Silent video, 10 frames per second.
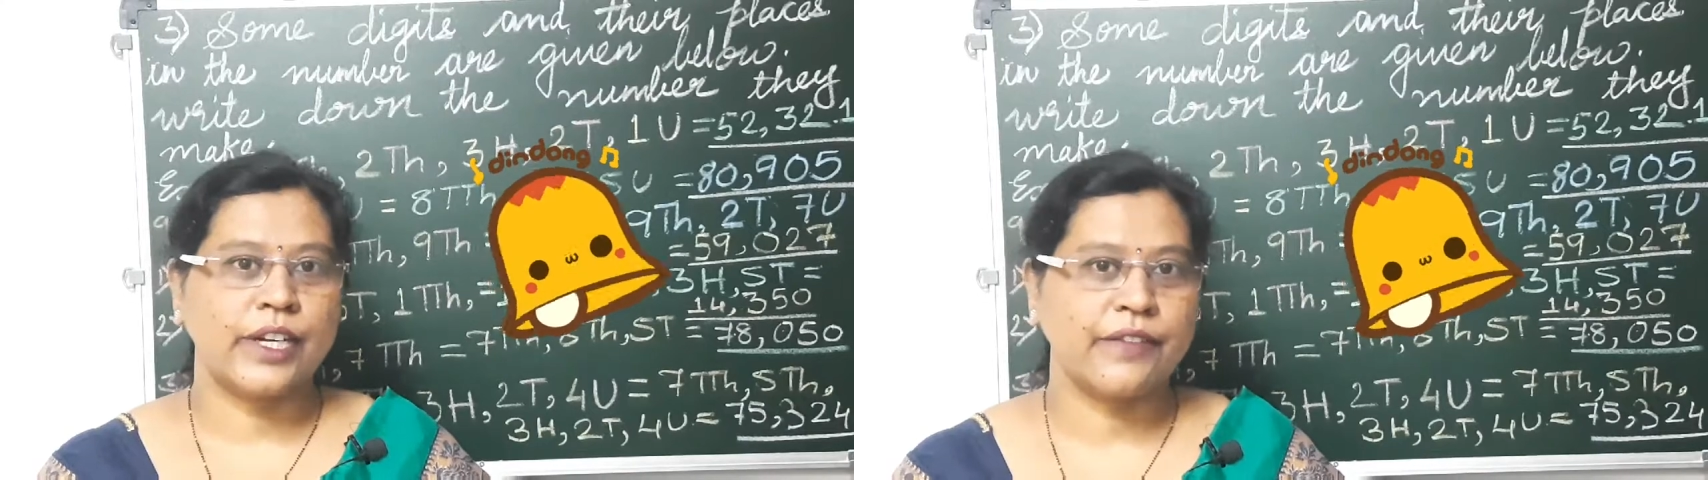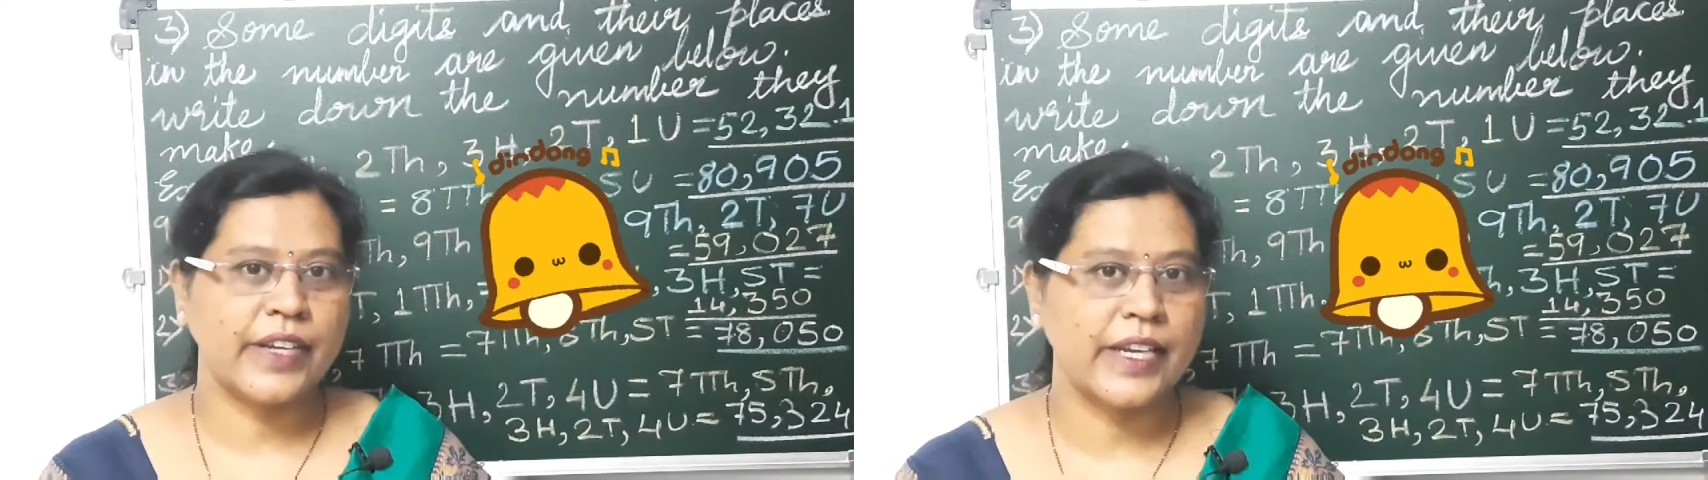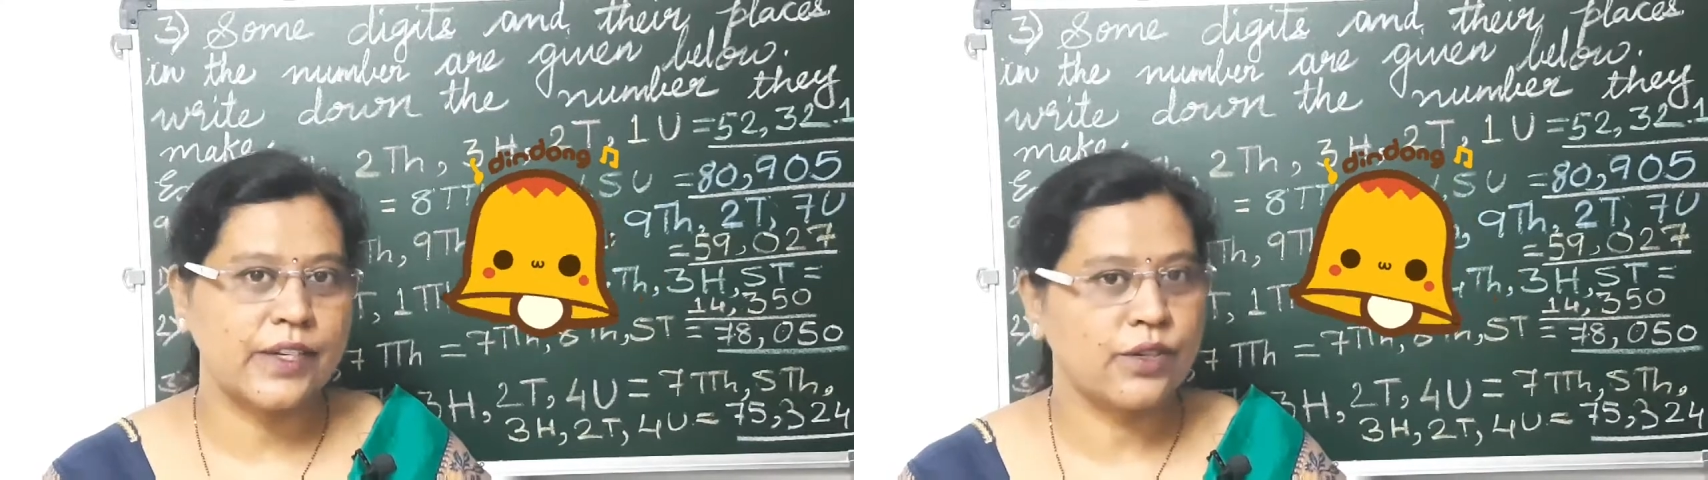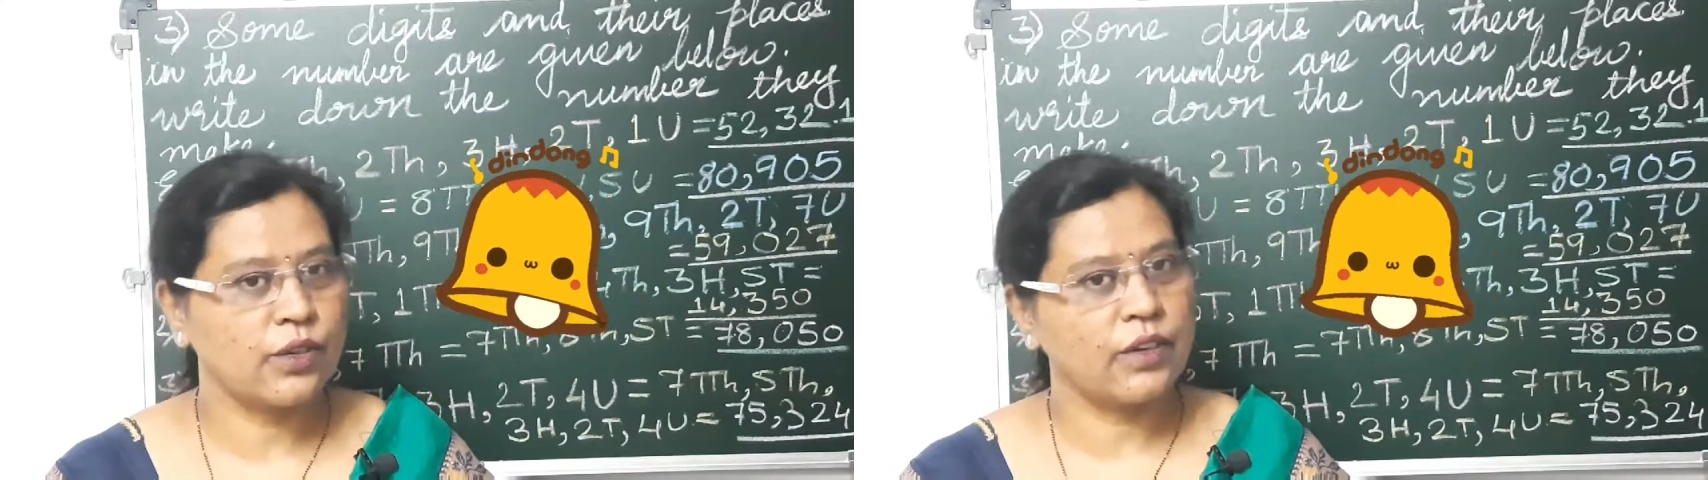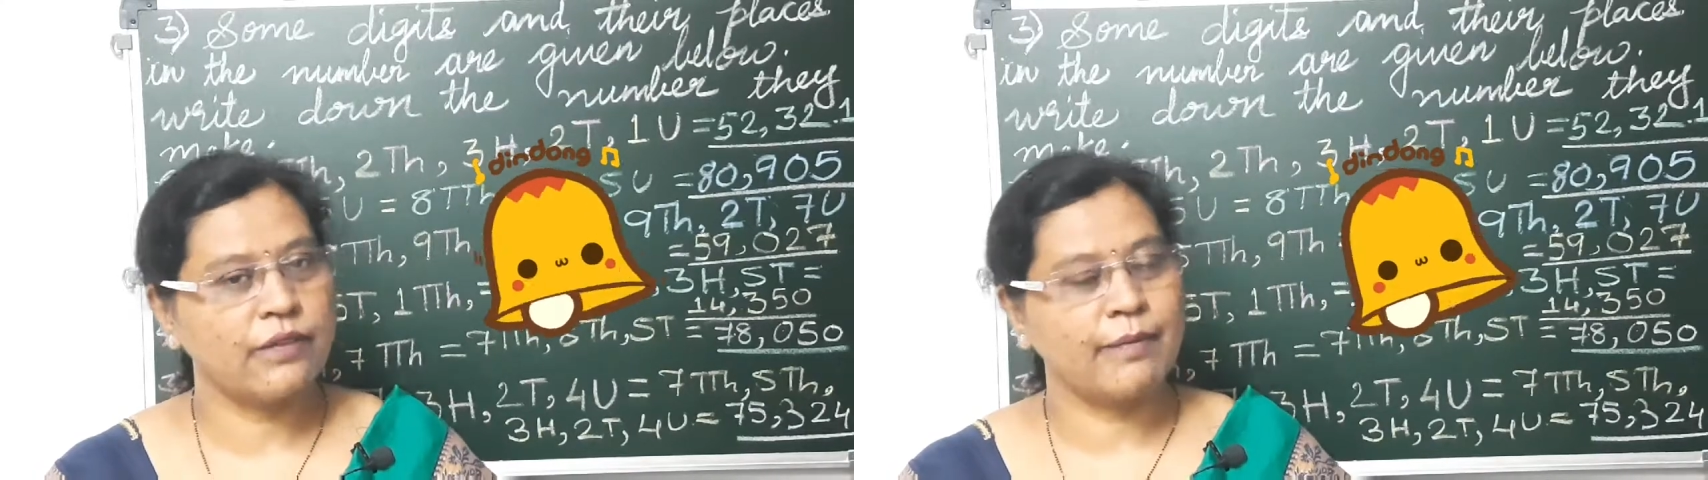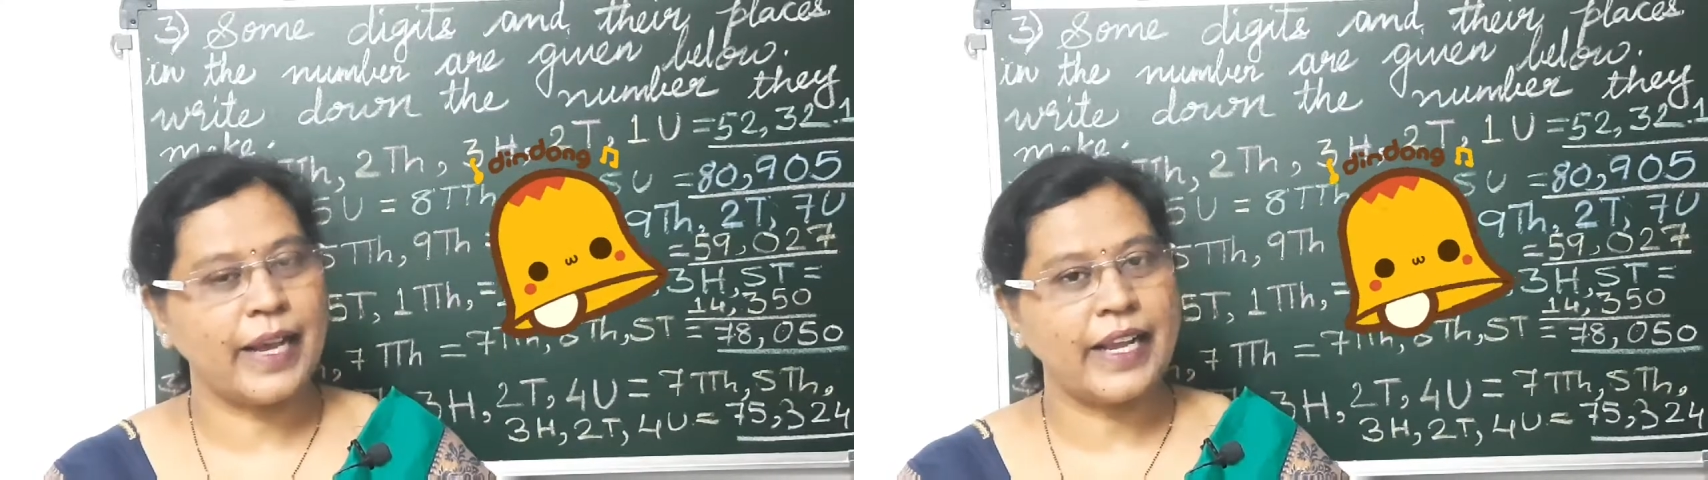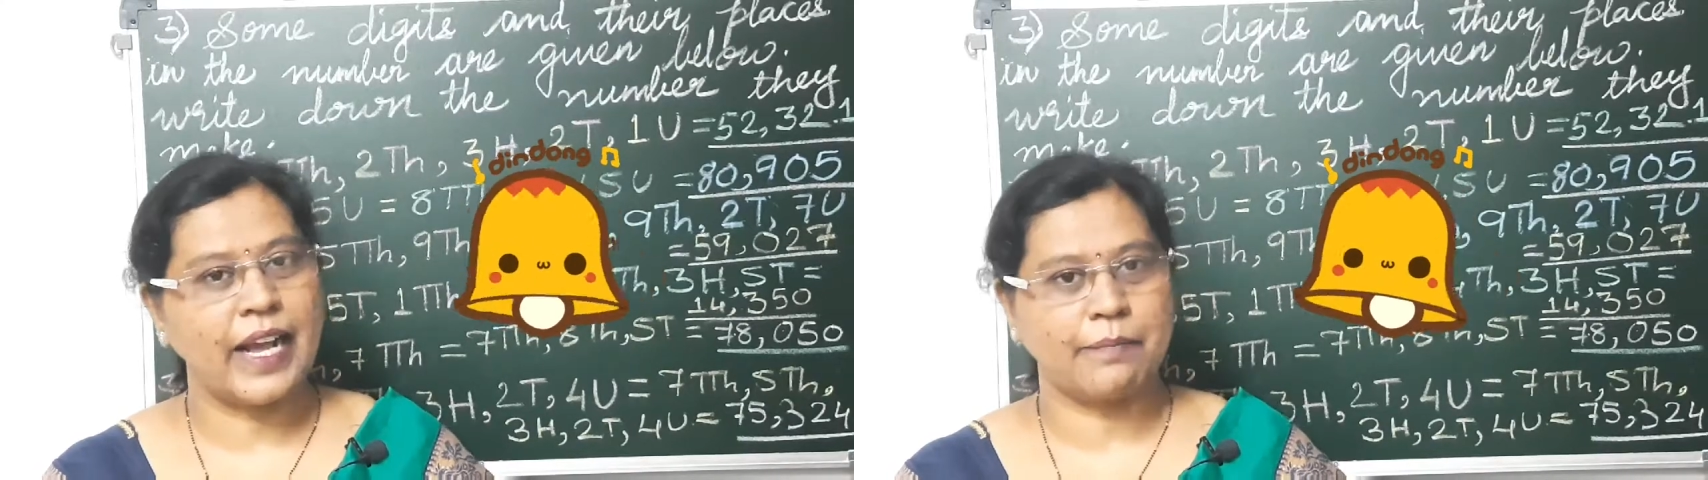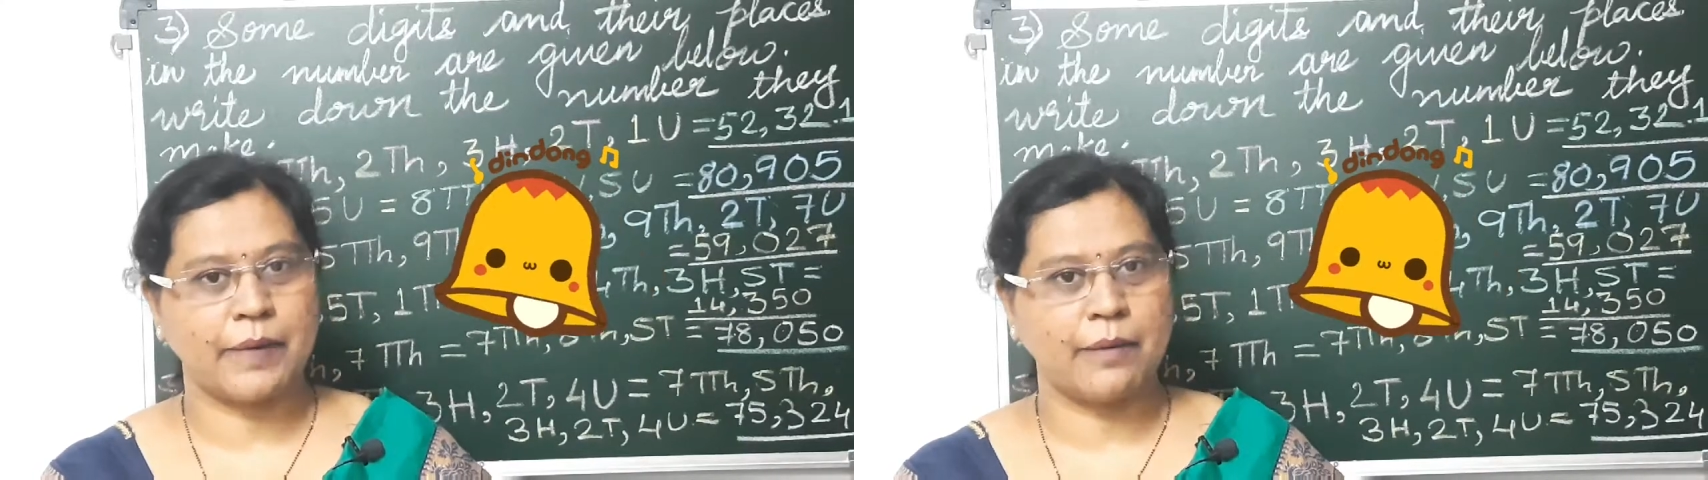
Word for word: notification of my